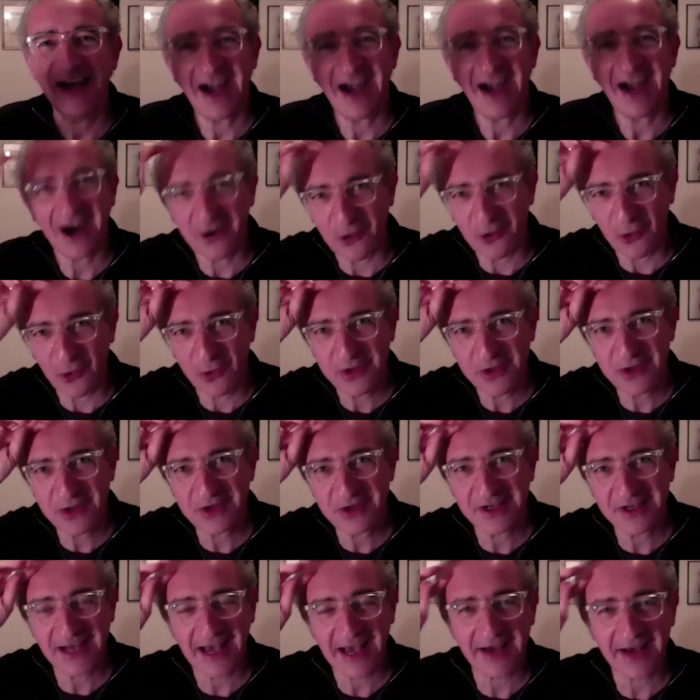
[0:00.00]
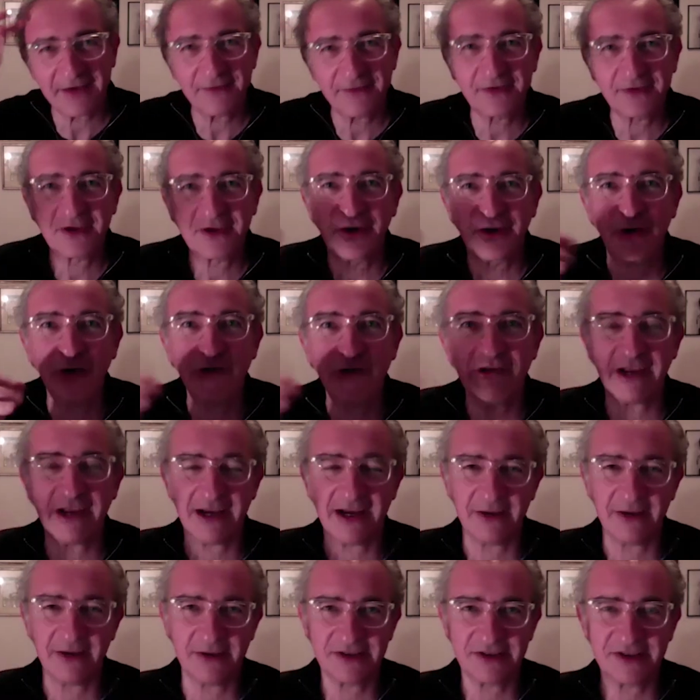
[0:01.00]
Uh, or you can have
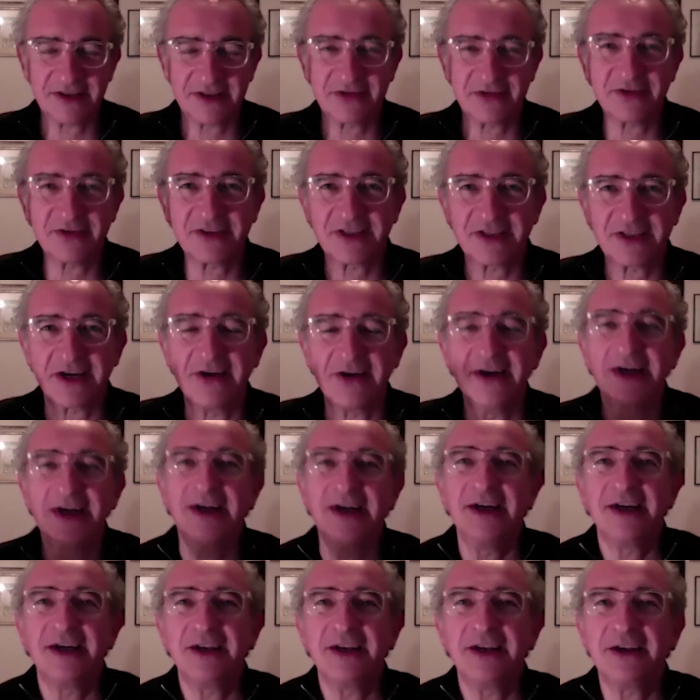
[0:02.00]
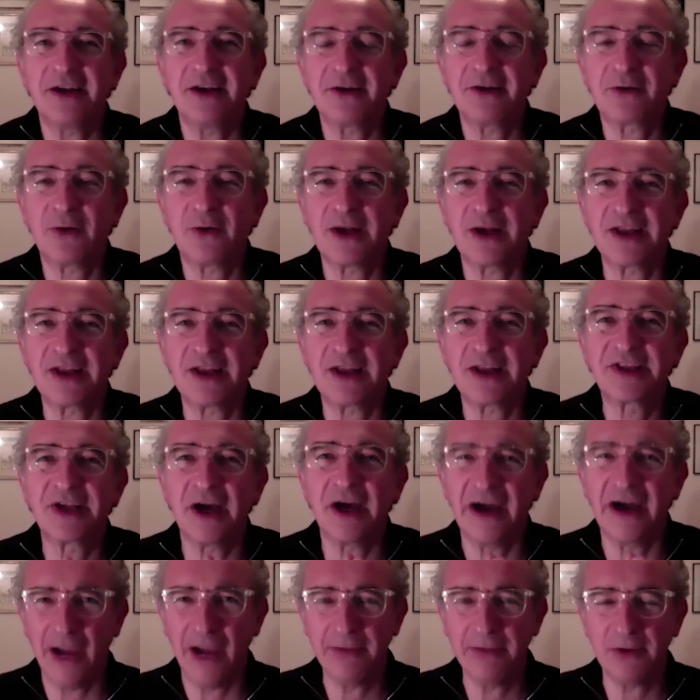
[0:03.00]
Courier, which is also, you know, quite a
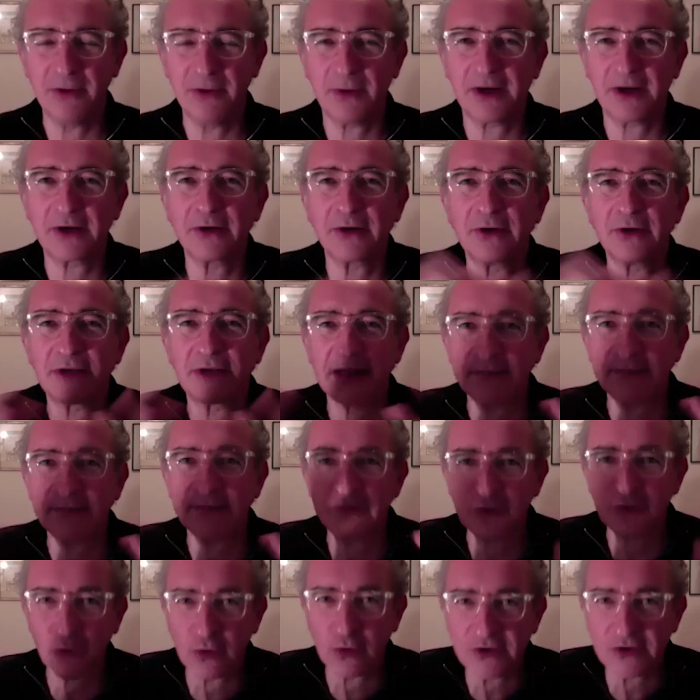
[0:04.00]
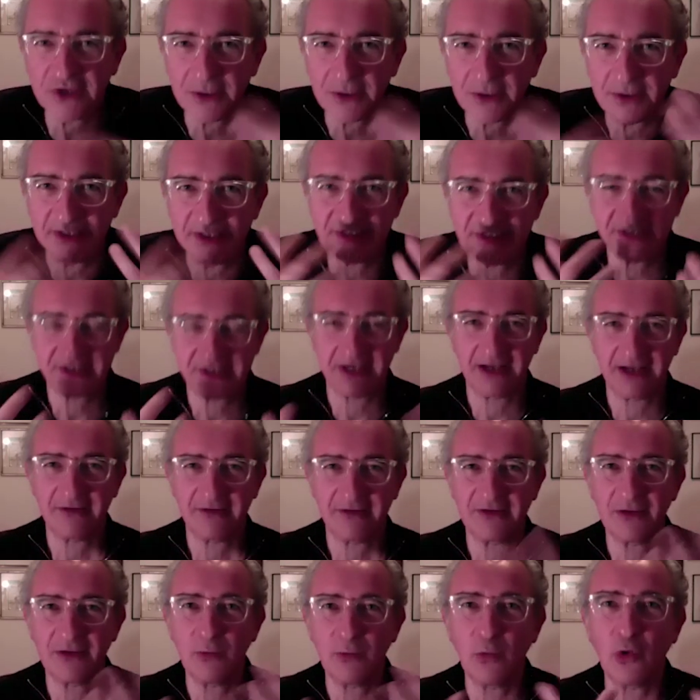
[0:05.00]
sober one. Or you can have Georgia, which is a
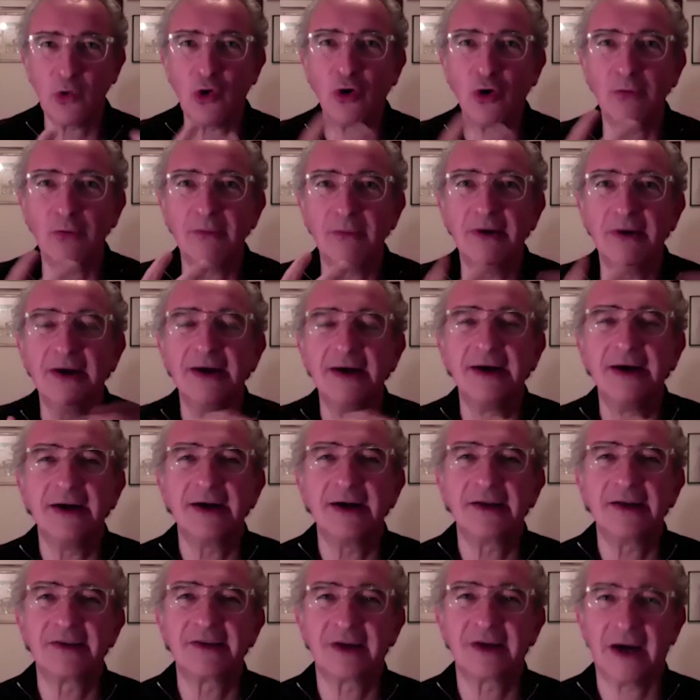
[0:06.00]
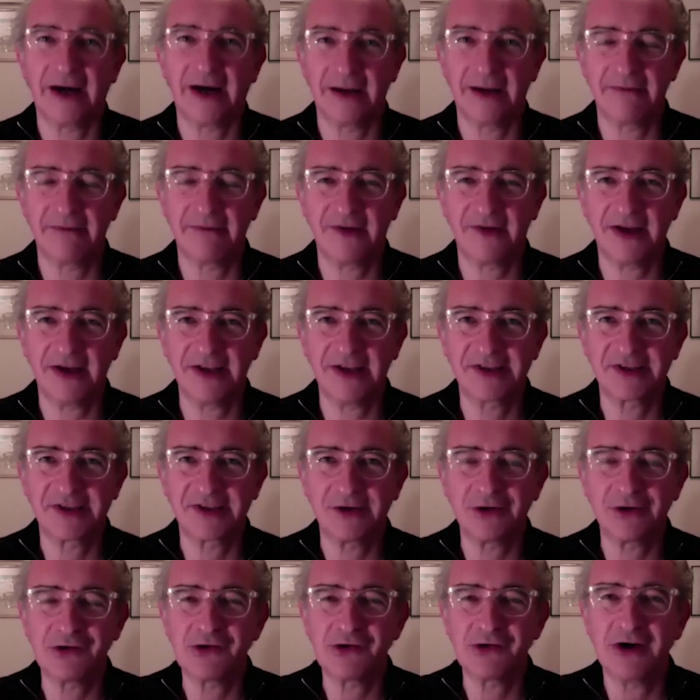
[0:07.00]
lovely warm typeface.
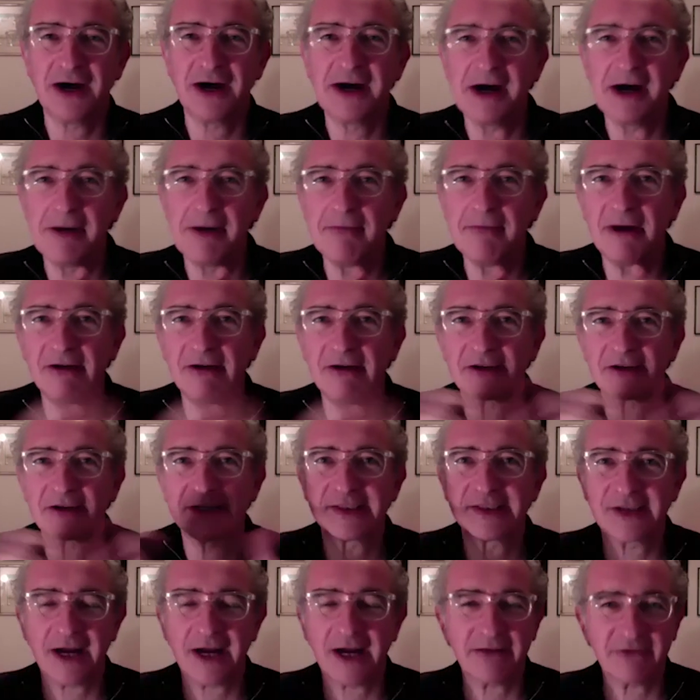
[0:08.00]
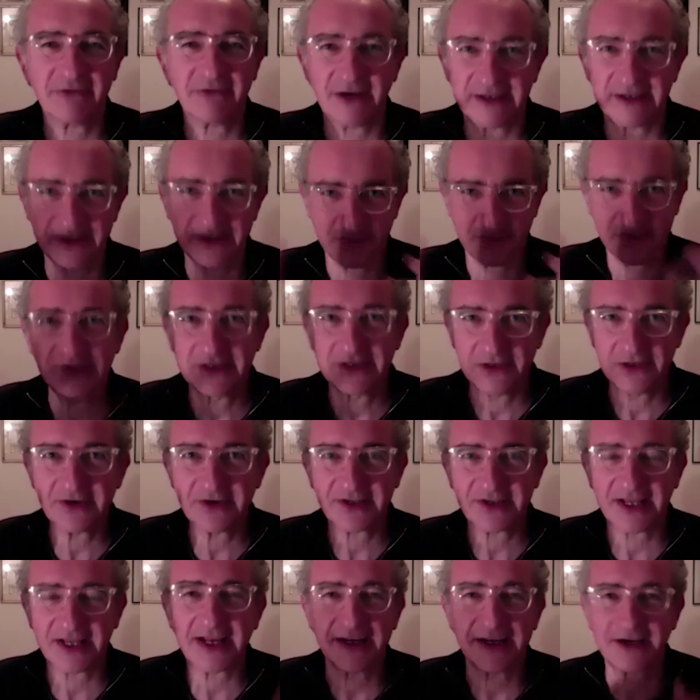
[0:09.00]
Or uh, American Typewriter, which
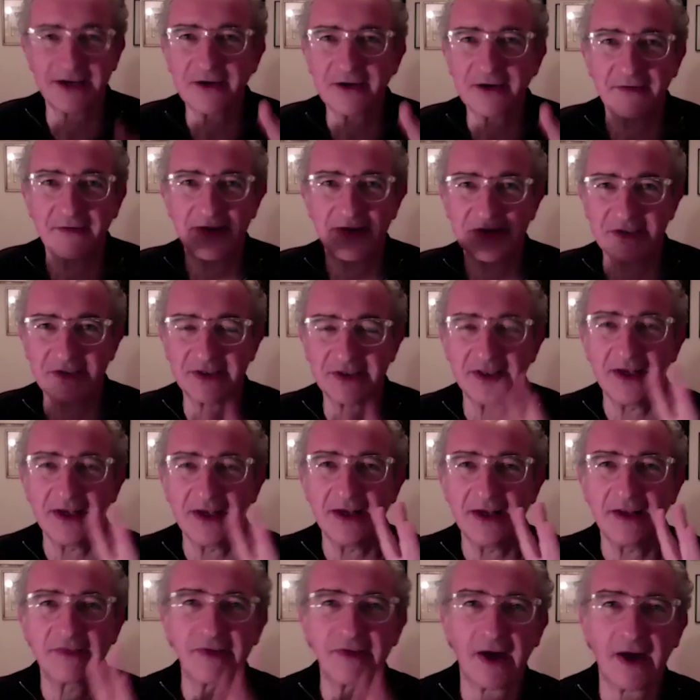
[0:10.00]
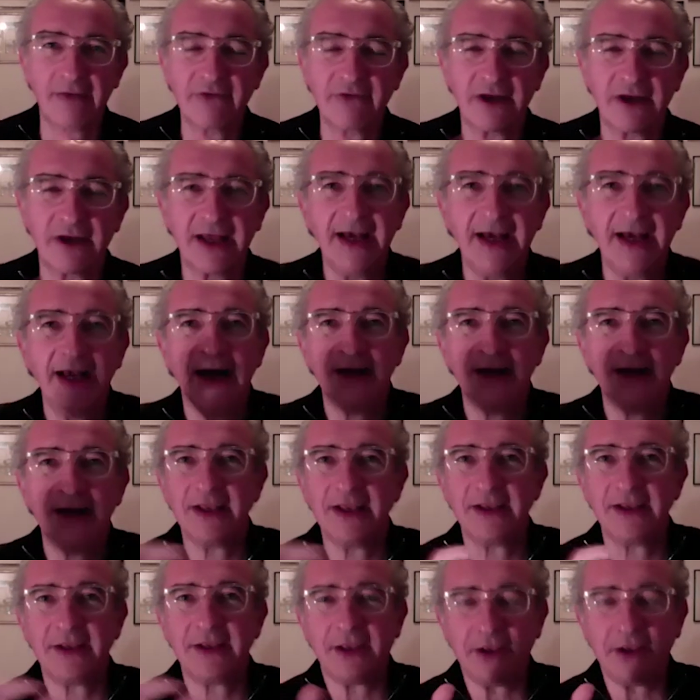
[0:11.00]
looks like an old-fashioned typewriter. And
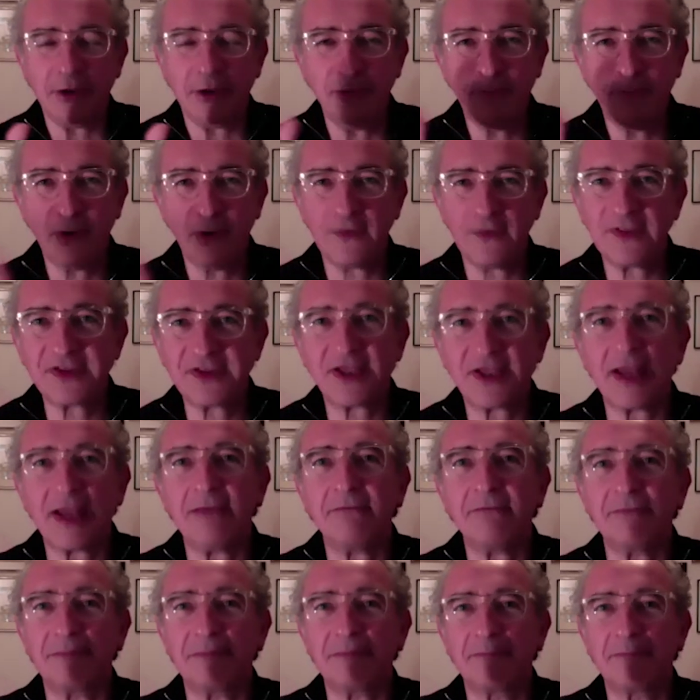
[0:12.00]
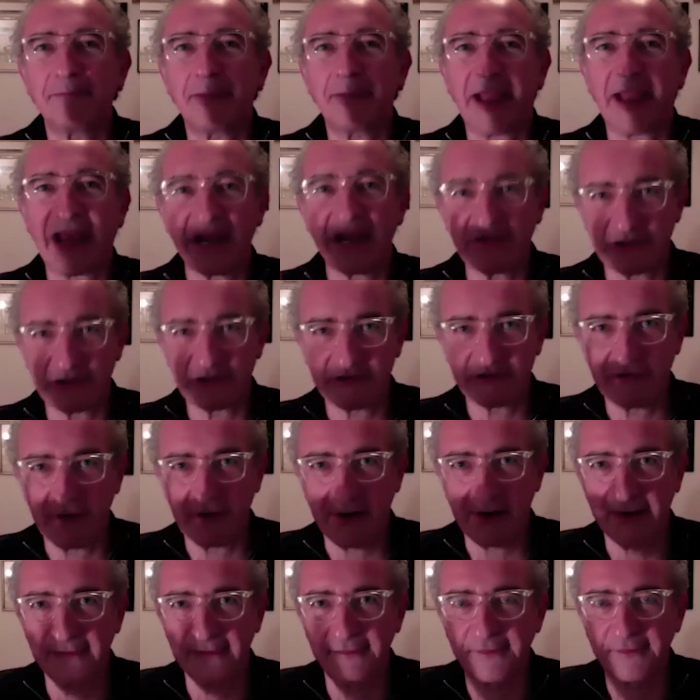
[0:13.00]
you put the same
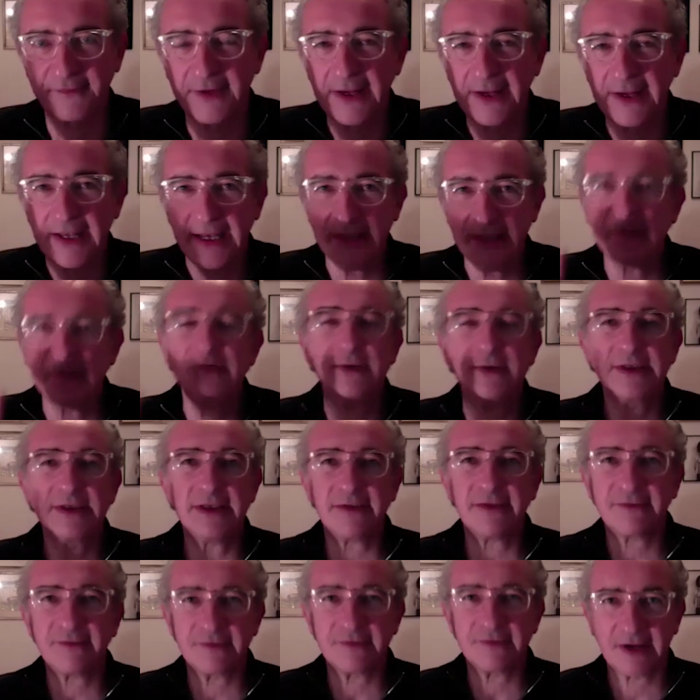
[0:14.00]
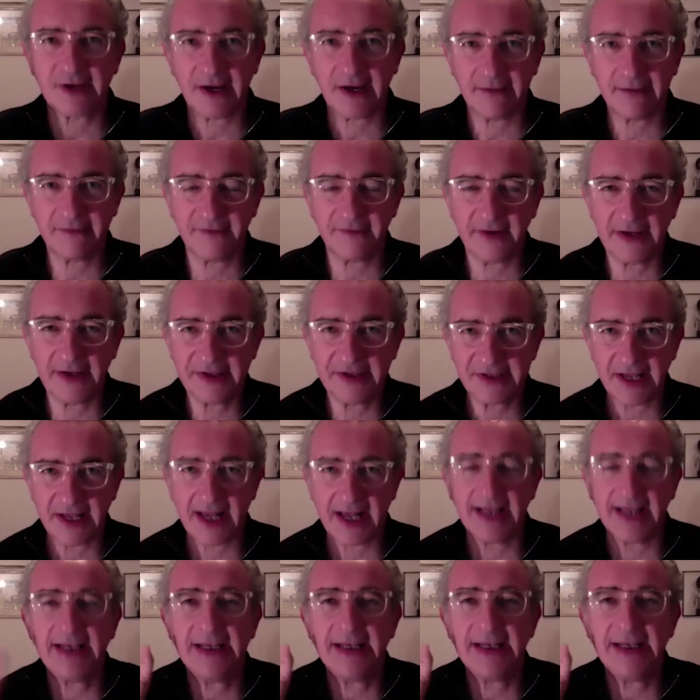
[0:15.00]
paragraph into a different typeface
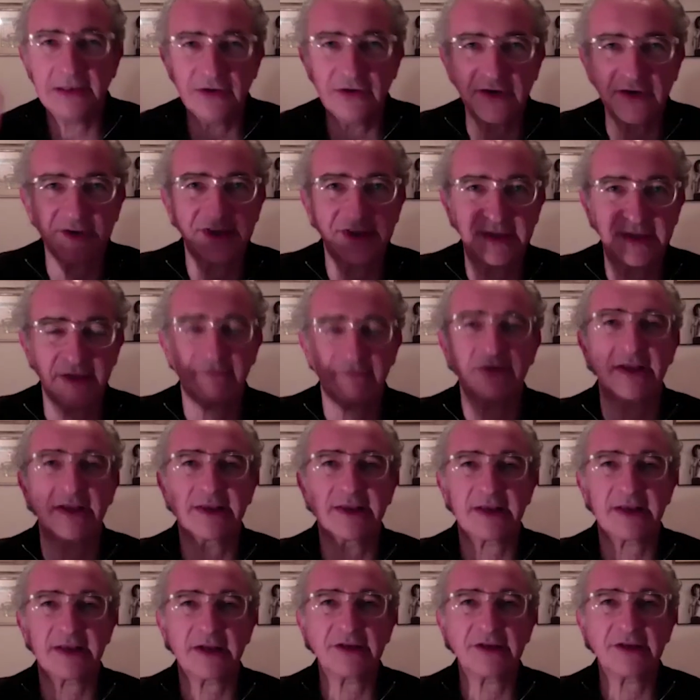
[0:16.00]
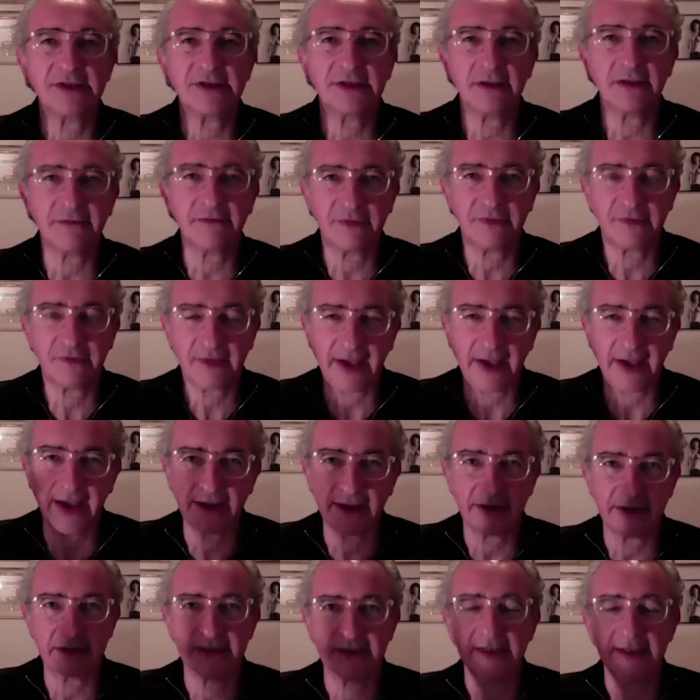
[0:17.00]
and it looks different. It tells a different
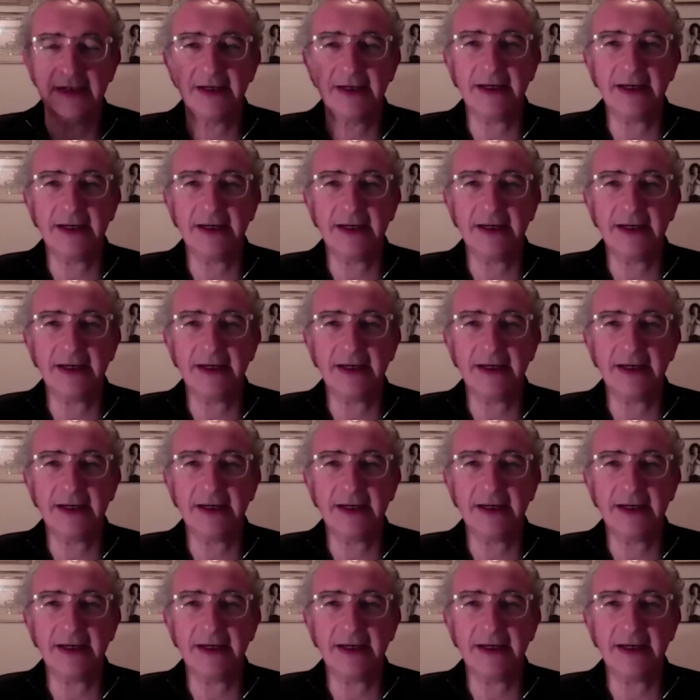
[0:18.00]
tale.